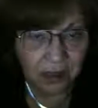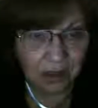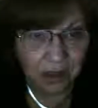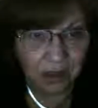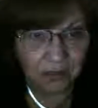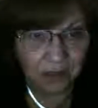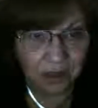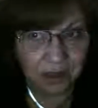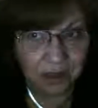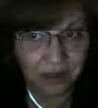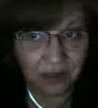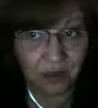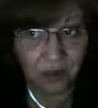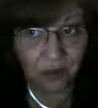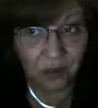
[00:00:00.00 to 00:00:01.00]
If it
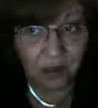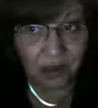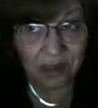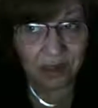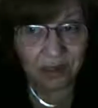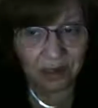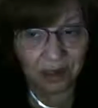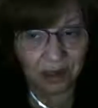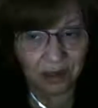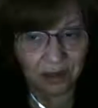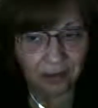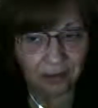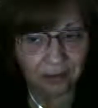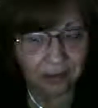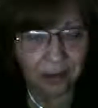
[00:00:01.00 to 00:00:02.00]
says was
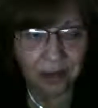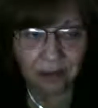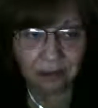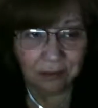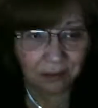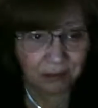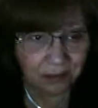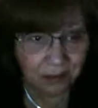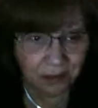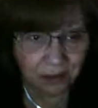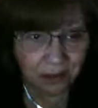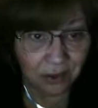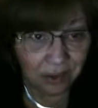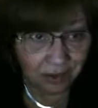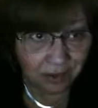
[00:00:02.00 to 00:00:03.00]
live, then
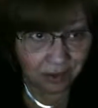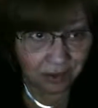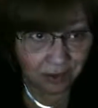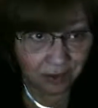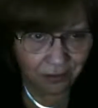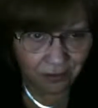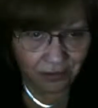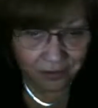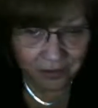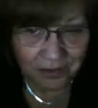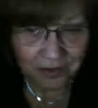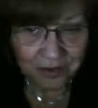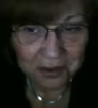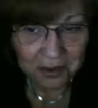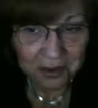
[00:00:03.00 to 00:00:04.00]
it's not live.
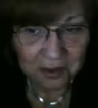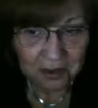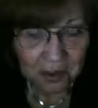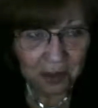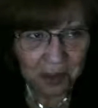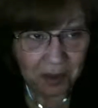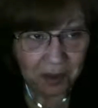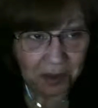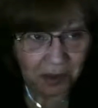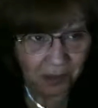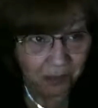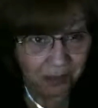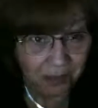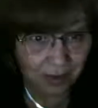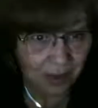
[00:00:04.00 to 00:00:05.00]
But people
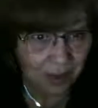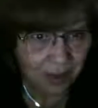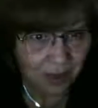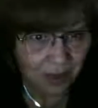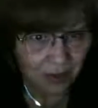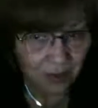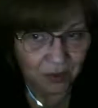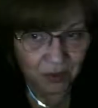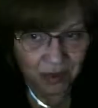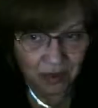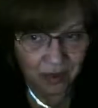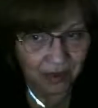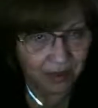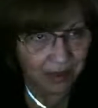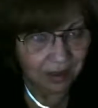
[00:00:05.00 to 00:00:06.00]
get really upset with me,
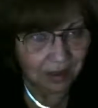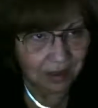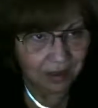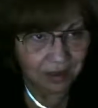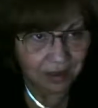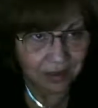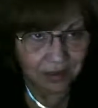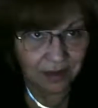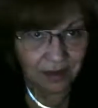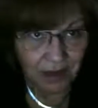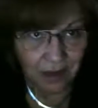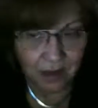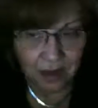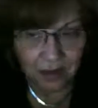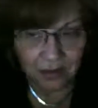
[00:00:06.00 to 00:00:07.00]
and I get nasty
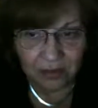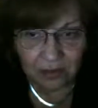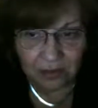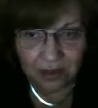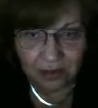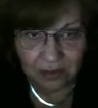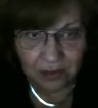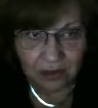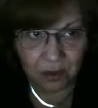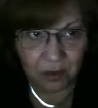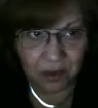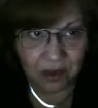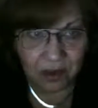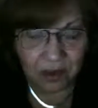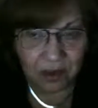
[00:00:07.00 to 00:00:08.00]
emails and messages
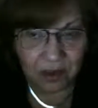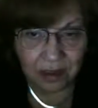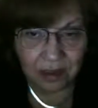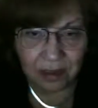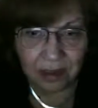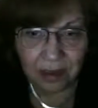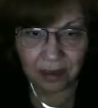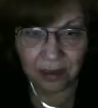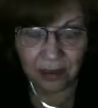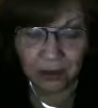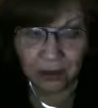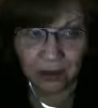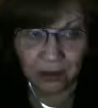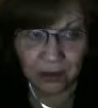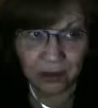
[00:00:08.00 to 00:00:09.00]
because of that.
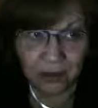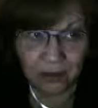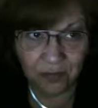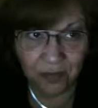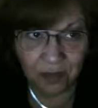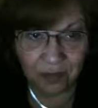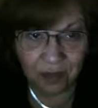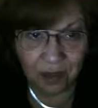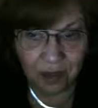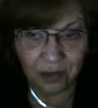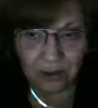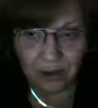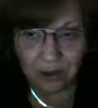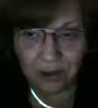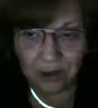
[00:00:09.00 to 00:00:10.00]
So if it got to
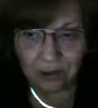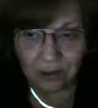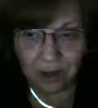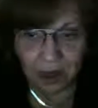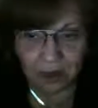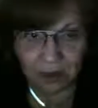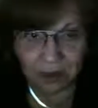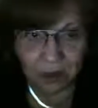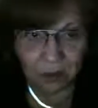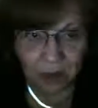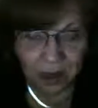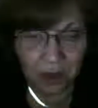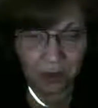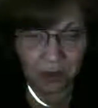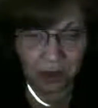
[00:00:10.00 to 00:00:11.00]
look on not just
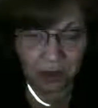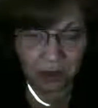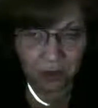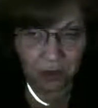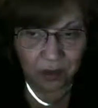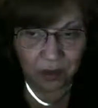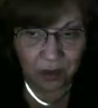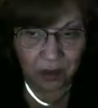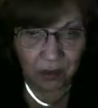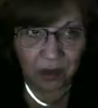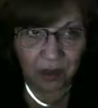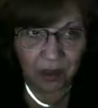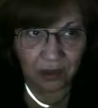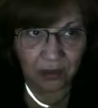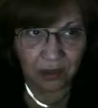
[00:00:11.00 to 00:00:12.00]
my page, but any
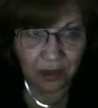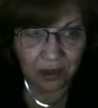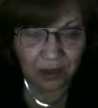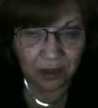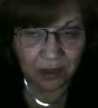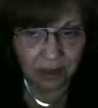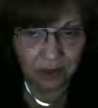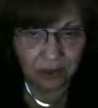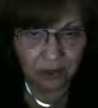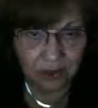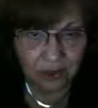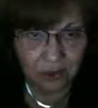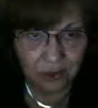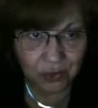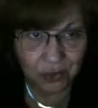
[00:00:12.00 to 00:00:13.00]
page, if it
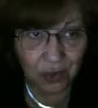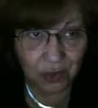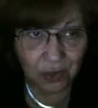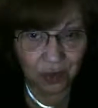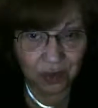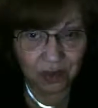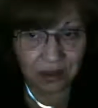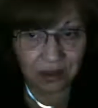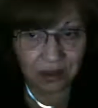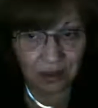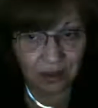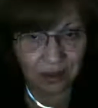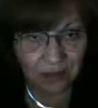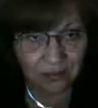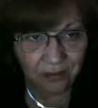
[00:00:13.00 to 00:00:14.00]
shows was
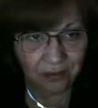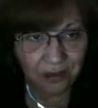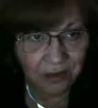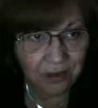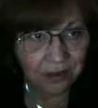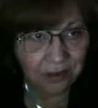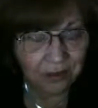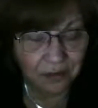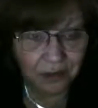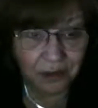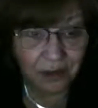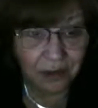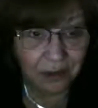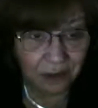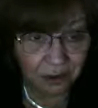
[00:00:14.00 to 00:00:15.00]
live,
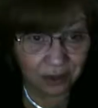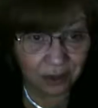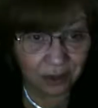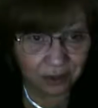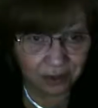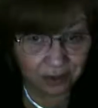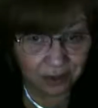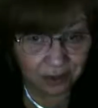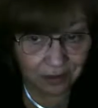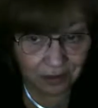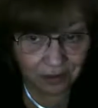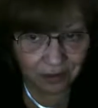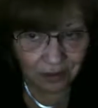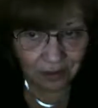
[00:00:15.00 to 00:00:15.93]
then it's not live.